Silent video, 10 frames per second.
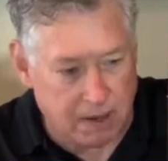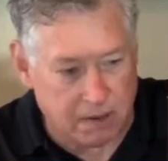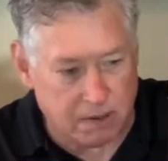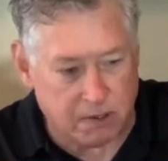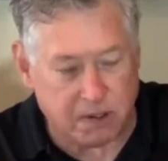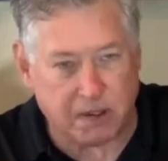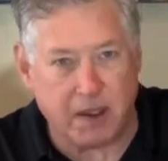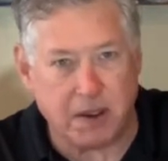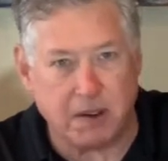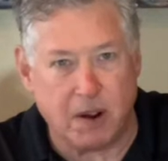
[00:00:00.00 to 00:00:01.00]
Just to
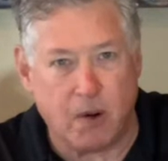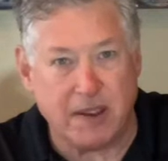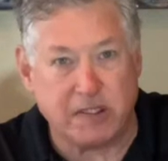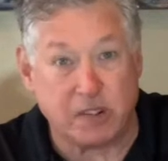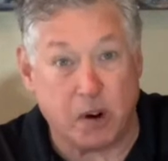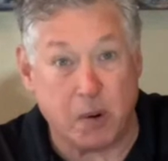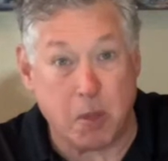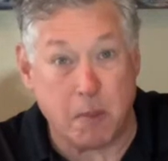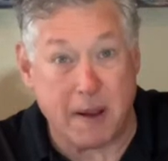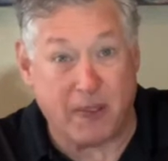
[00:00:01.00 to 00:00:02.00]
let you know, I started
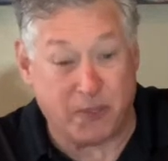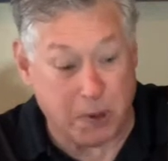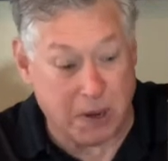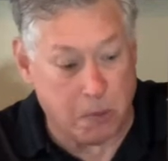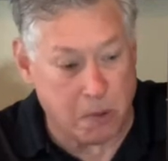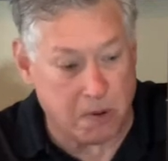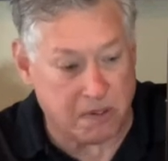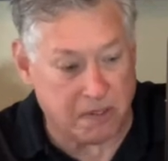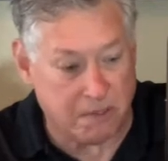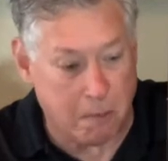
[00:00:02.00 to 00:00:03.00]
with about
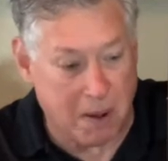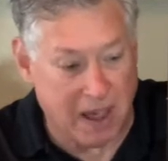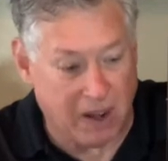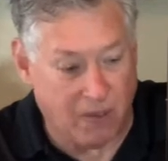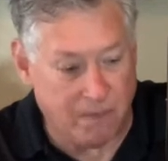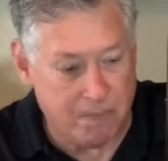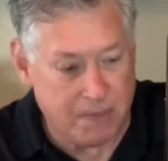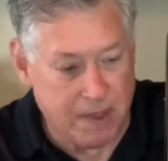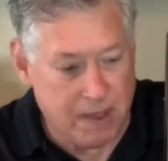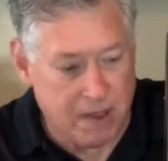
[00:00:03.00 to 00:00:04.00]
3/4 of a bottle.
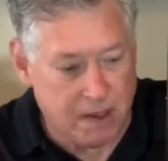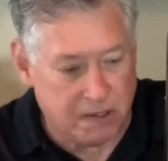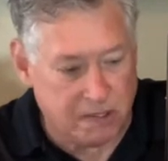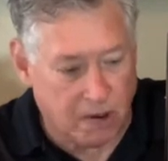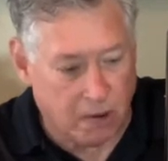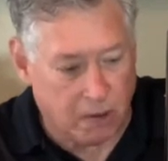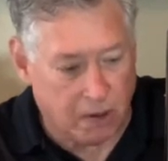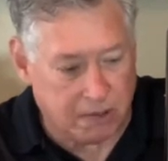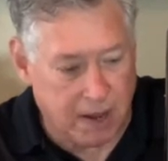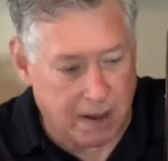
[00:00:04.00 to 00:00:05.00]
So it'll
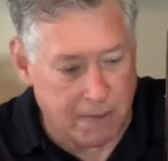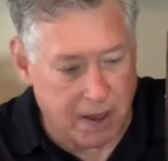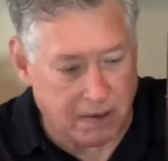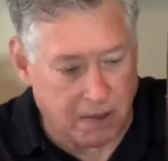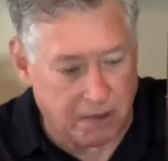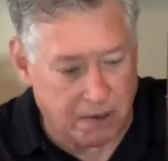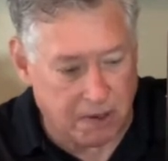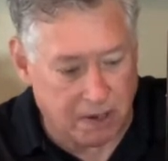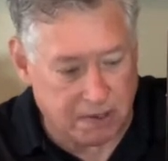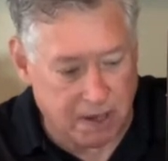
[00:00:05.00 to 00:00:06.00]
take about
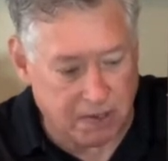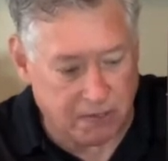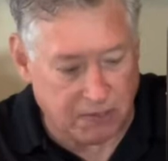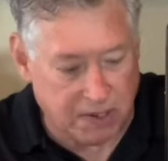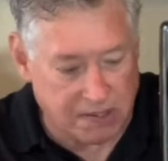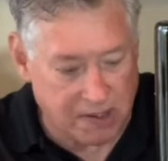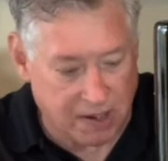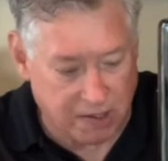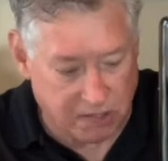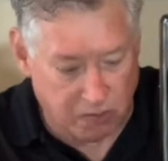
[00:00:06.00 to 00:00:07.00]
another 10 to 15
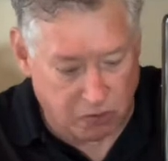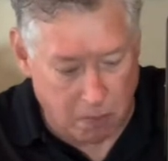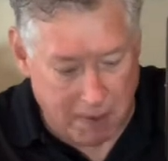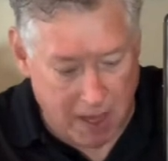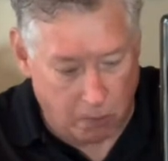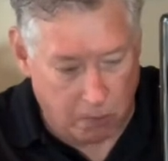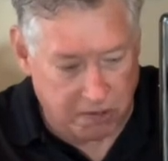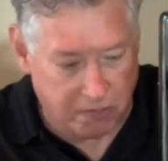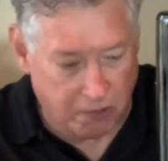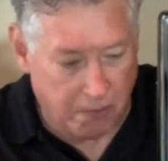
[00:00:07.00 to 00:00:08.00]
seconds if the bottle was
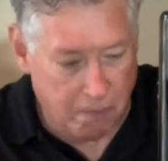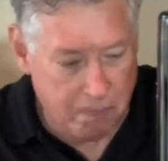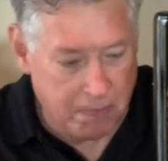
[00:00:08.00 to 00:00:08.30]
full.